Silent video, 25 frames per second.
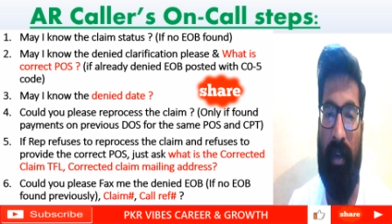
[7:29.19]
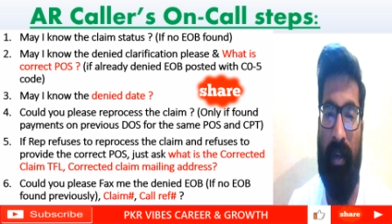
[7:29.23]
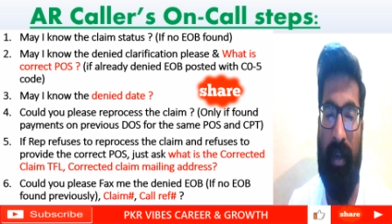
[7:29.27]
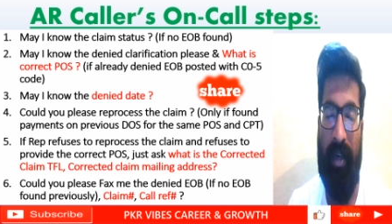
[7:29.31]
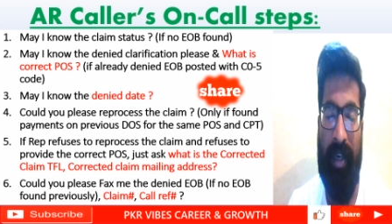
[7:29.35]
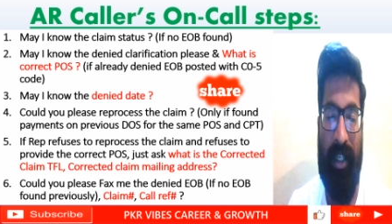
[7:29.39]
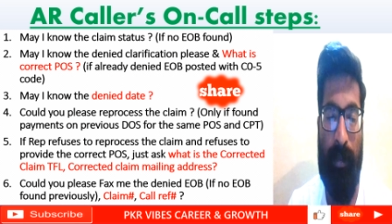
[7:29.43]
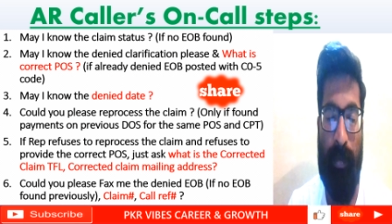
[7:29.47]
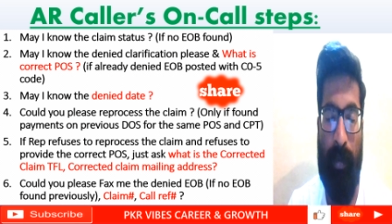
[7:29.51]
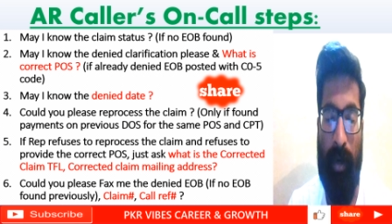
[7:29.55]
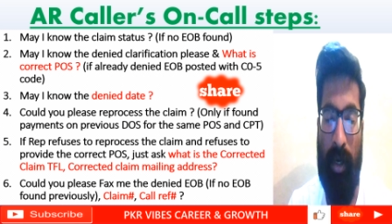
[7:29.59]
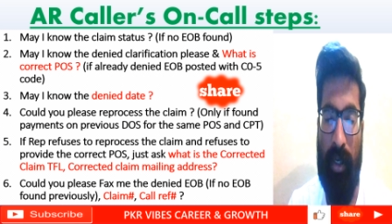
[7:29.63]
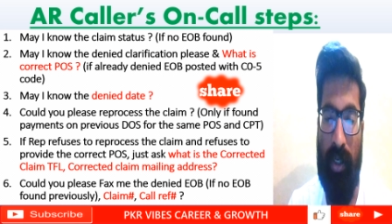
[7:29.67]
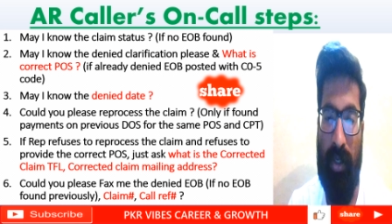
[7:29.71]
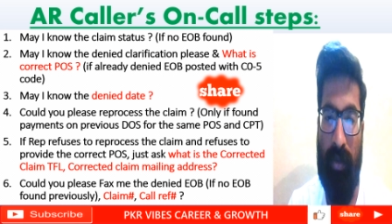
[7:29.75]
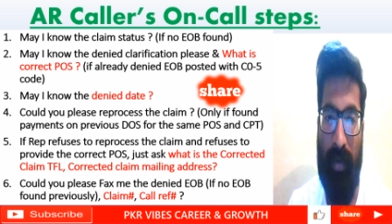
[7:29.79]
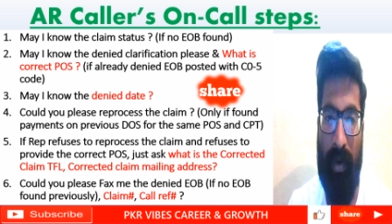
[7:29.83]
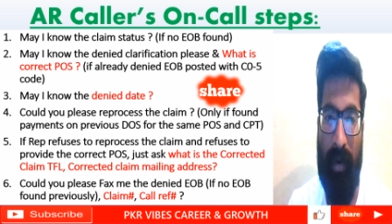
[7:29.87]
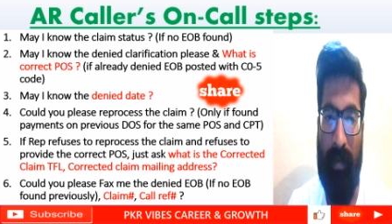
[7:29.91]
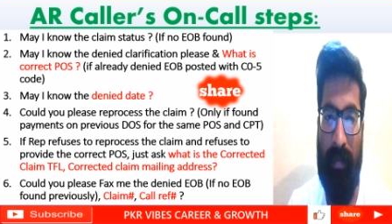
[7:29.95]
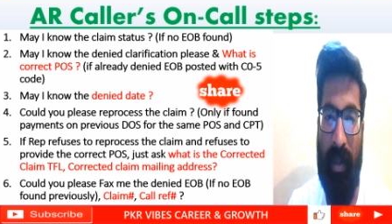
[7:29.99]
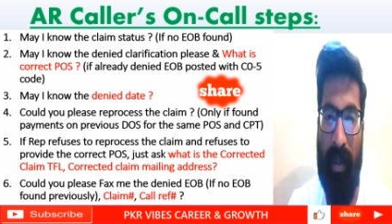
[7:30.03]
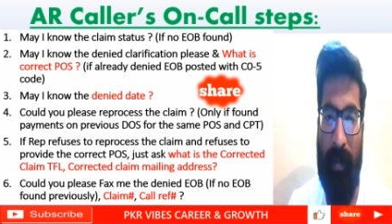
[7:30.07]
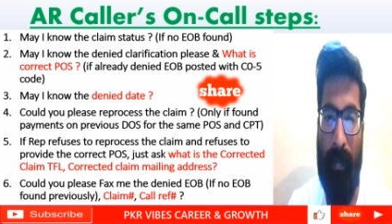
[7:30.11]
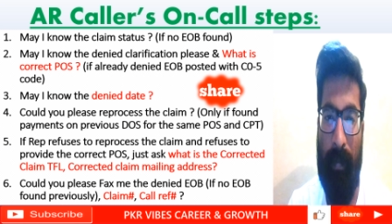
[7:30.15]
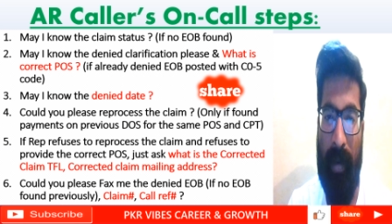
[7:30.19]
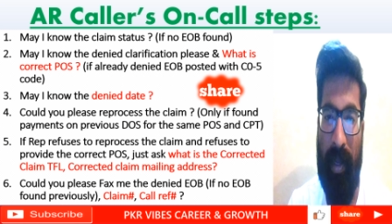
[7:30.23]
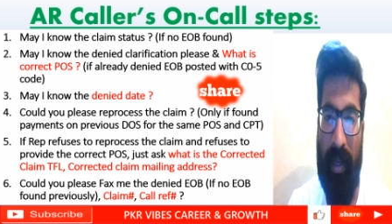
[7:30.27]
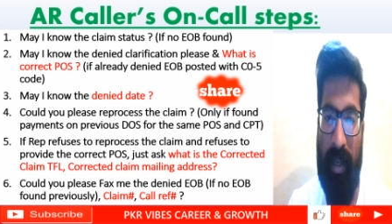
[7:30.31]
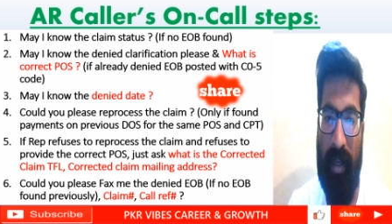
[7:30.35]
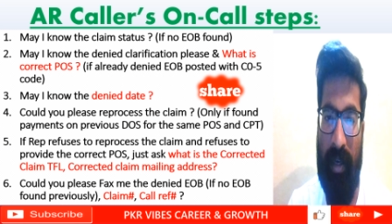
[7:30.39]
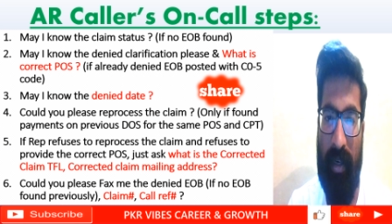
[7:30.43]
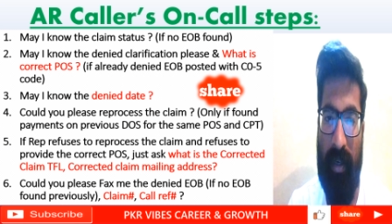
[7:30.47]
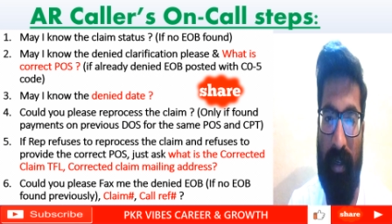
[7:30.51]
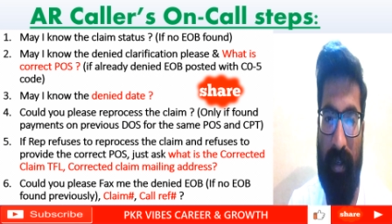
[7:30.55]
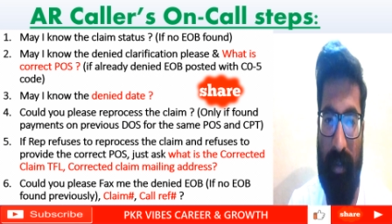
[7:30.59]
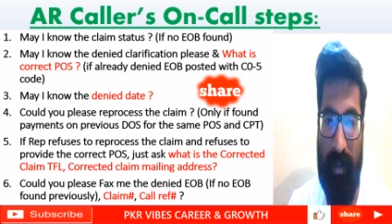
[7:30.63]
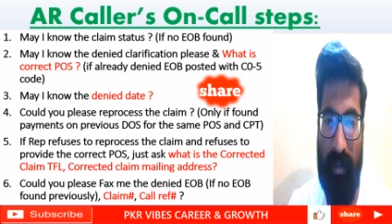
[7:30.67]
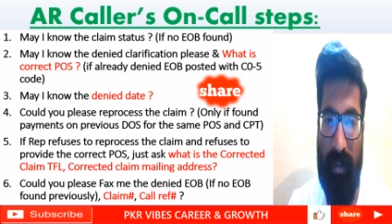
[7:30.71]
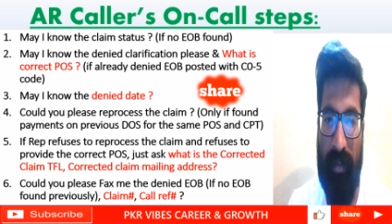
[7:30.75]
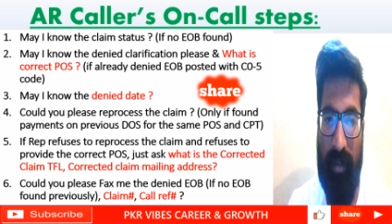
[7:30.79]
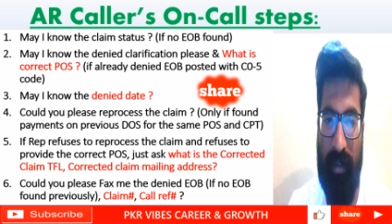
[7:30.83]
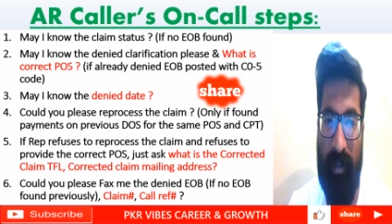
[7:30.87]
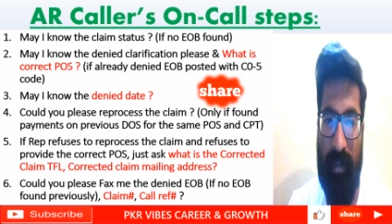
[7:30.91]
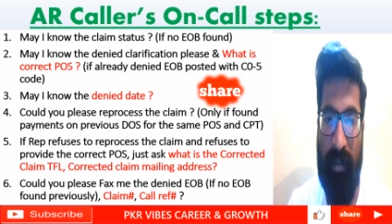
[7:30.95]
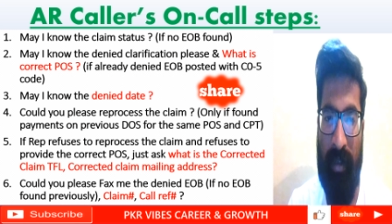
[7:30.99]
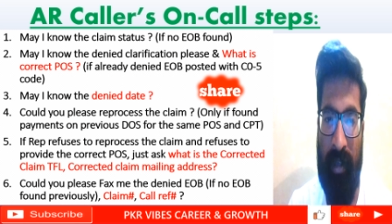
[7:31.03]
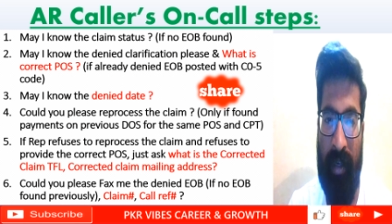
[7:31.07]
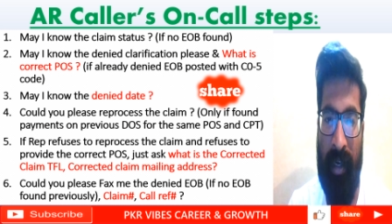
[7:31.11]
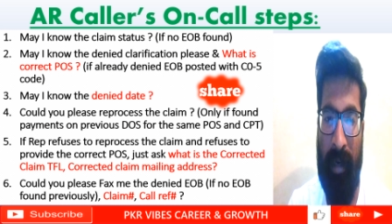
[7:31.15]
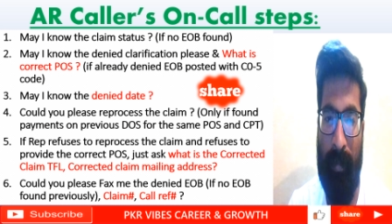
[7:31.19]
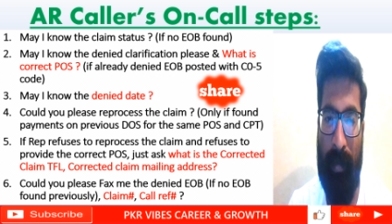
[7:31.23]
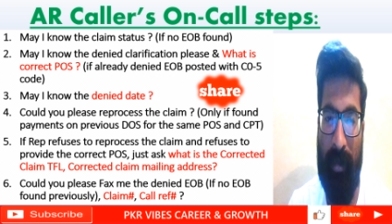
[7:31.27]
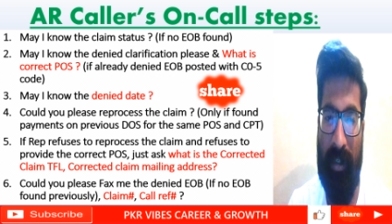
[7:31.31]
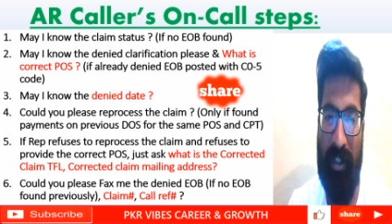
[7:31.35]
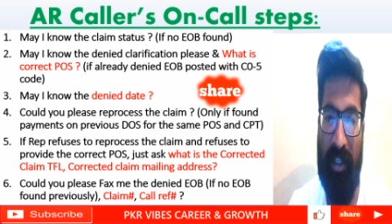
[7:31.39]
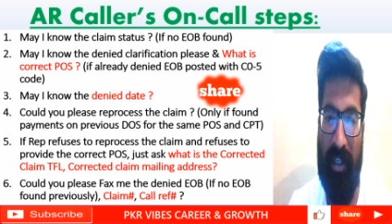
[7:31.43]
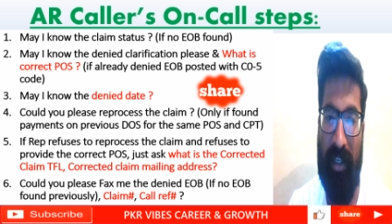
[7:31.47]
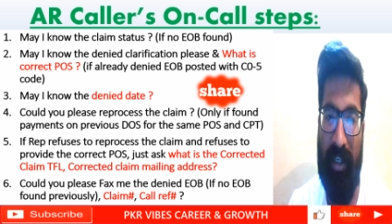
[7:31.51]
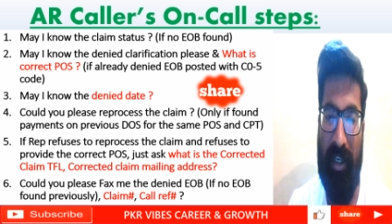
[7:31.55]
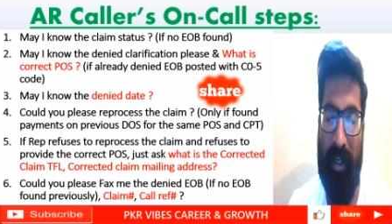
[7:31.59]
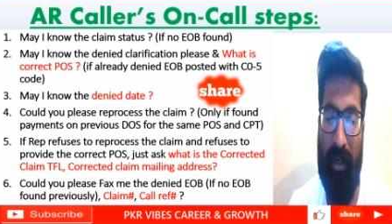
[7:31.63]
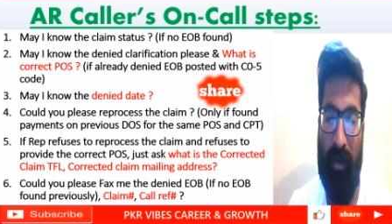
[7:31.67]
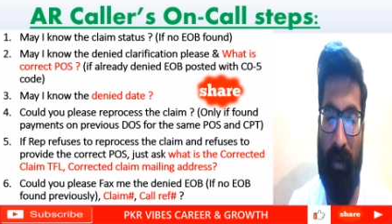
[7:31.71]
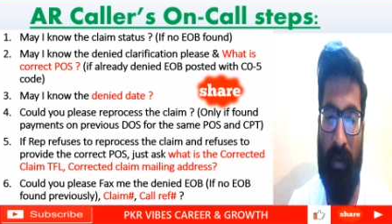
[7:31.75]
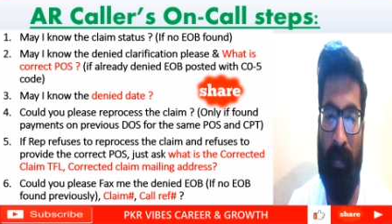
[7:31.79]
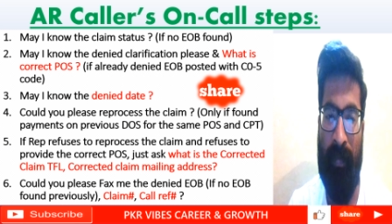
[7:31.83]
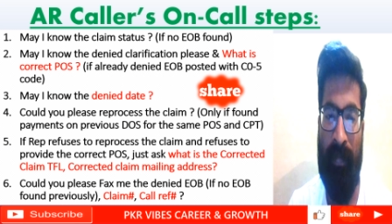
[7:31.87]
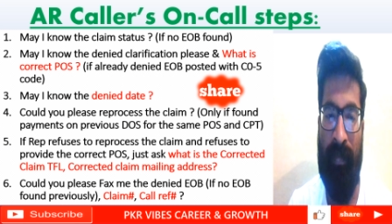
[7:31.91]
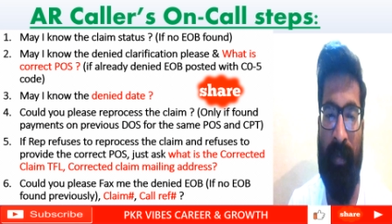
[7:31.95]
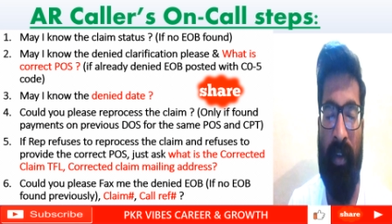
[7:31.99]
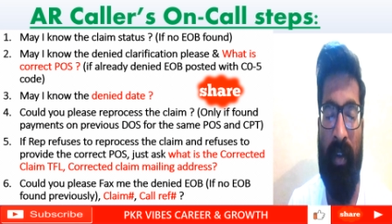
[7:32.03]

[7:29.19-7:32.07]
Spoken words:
response from the payer representative.